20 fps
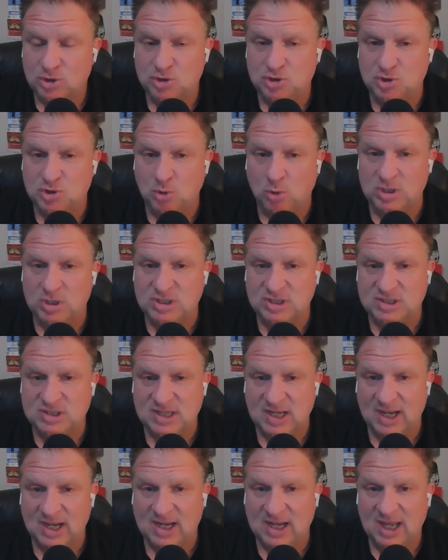Georgia
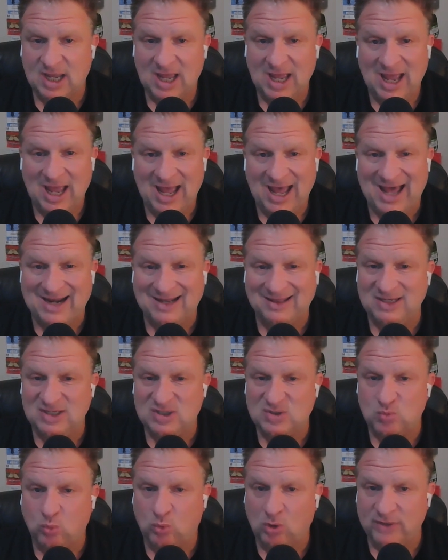Tech had at
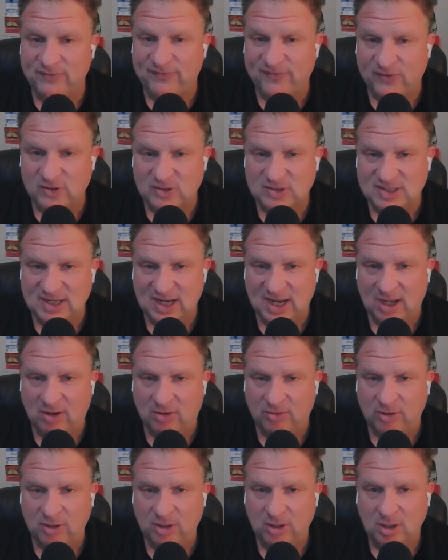least one first
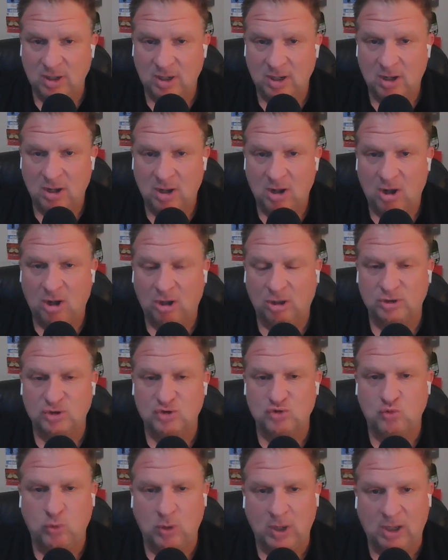down on
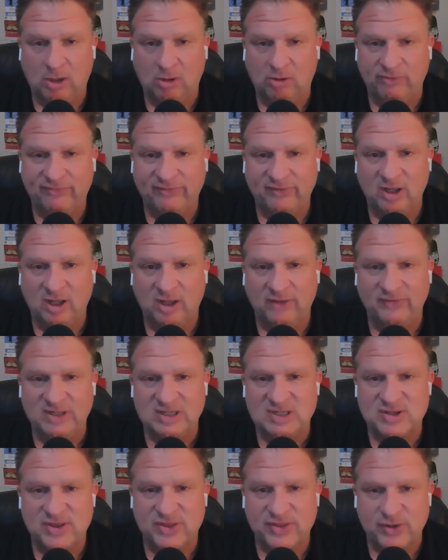12 of
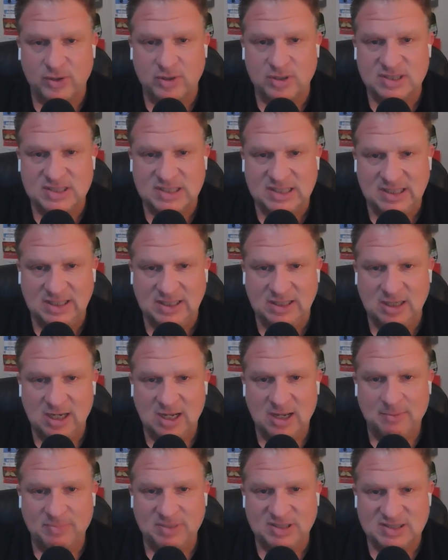its 13
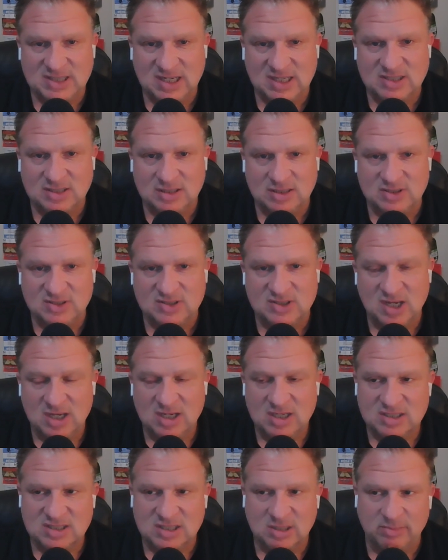possessions.
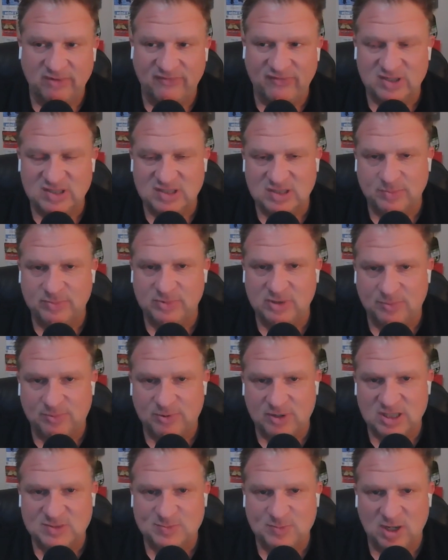Some of us in the
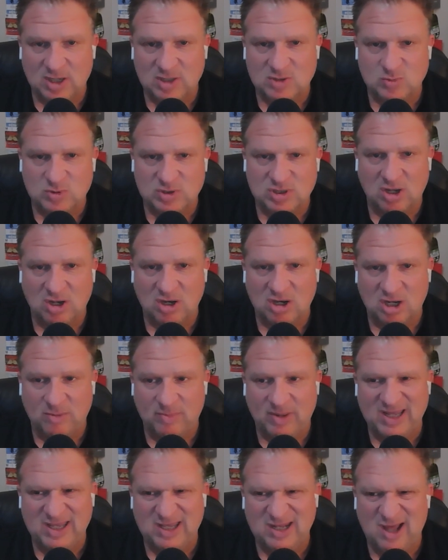press box were talking
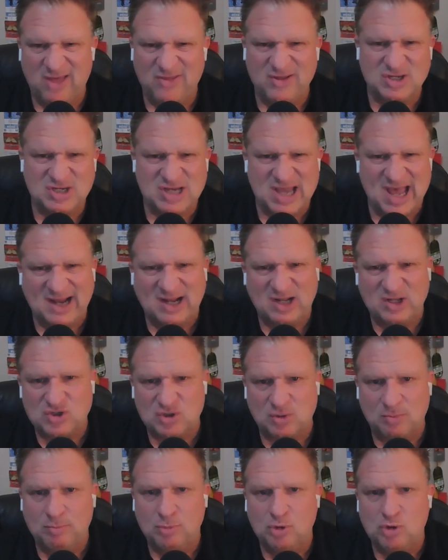about, you know, the Jackets
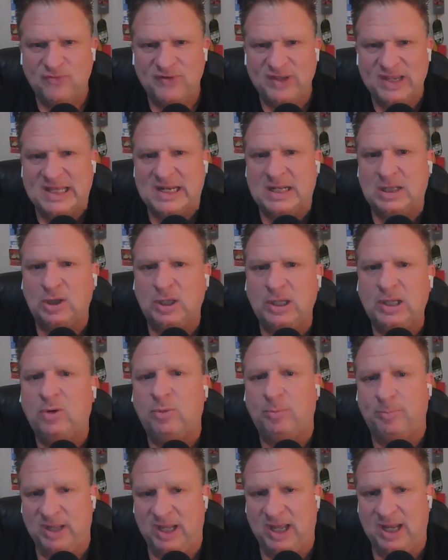are moving it a
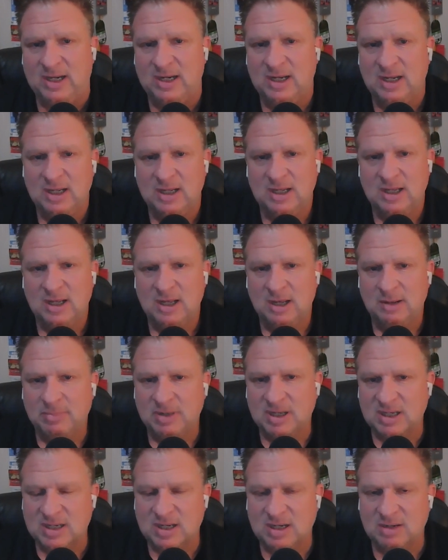little bit,
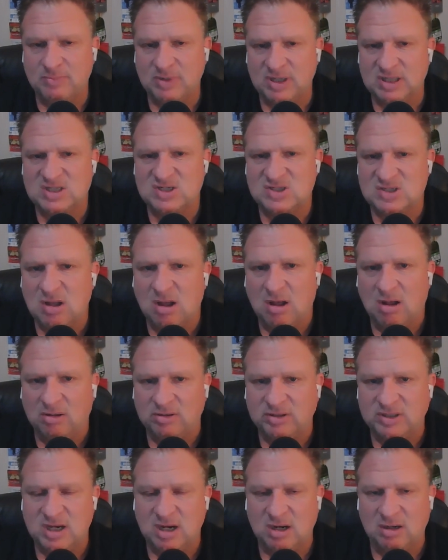but but
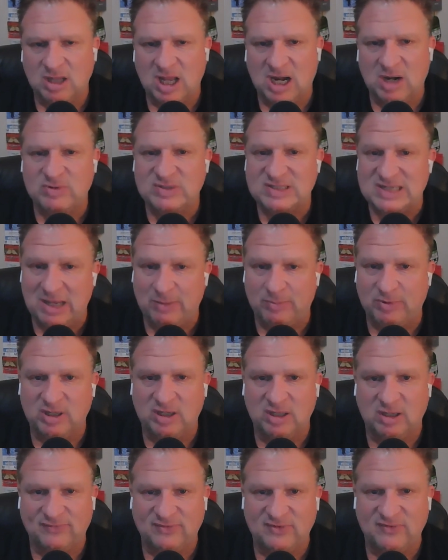stalled. Carolina was able to
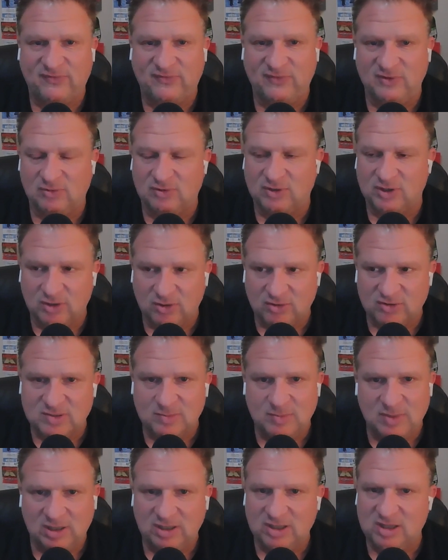get off the field, and
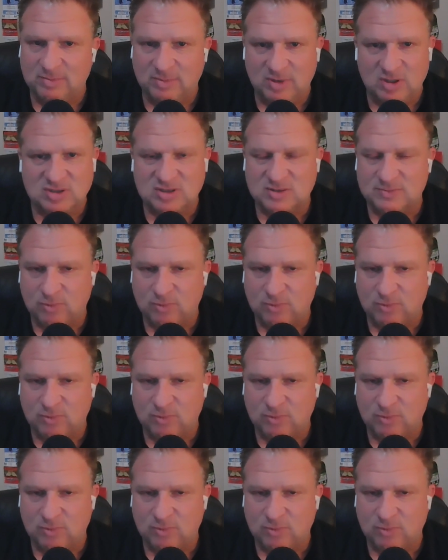ultimately, the most